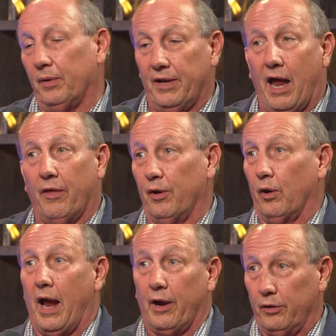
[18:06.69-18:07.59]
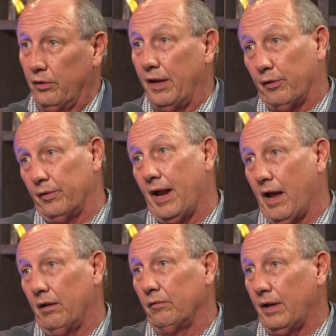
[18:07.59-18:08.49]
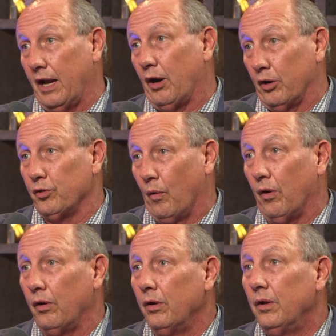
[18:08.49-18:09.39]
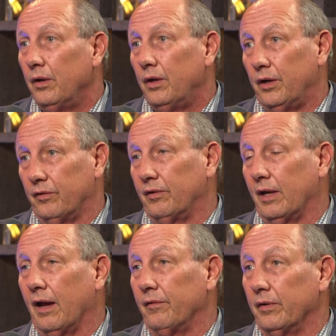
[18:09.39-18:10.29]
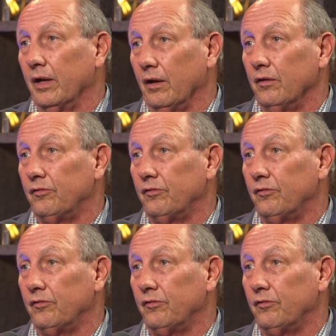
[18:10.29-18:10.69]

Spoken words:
But now they're now at our door here at the Gathering Inn.